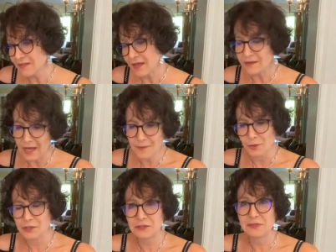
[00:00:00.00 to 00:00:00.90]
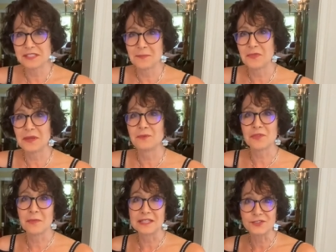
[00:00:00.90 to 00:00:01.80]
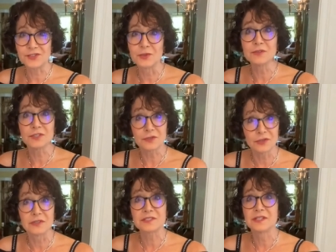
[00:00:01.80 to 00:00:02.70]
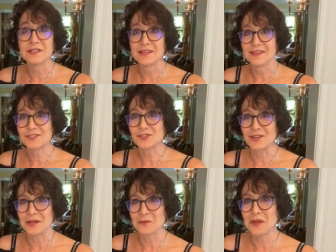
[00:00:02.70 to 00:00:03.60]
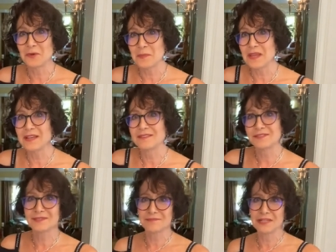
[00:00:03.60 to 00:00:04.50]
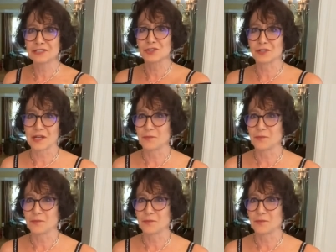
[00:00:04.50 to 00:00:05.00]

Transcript: thought, I'm gonna do something with my soaked, cooked scarlet runner beans. Let's look up